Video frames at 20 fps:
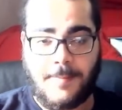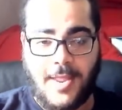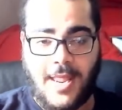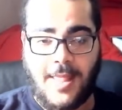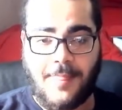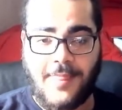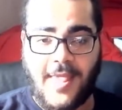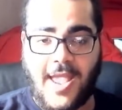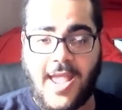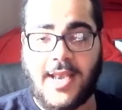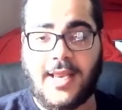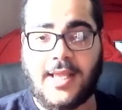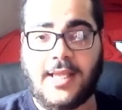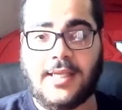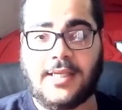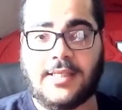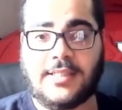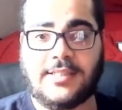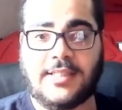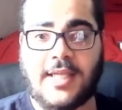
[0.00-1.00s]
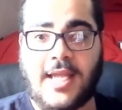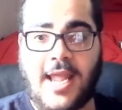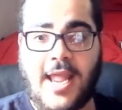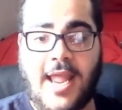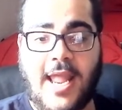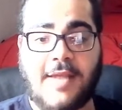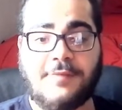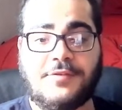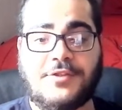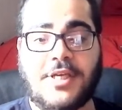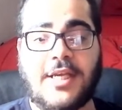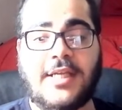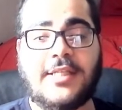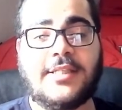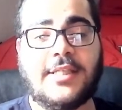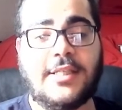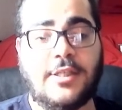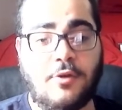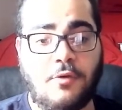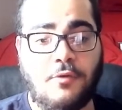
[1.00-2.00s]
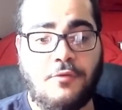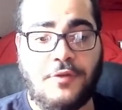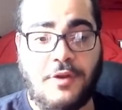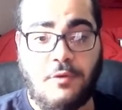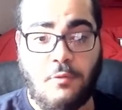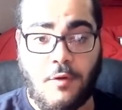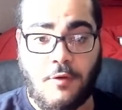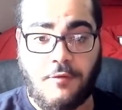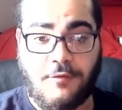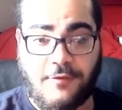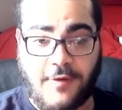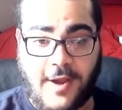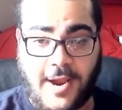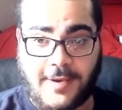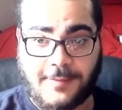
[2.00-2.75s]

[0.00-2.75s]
and that is if Shanks and Luffy will fight.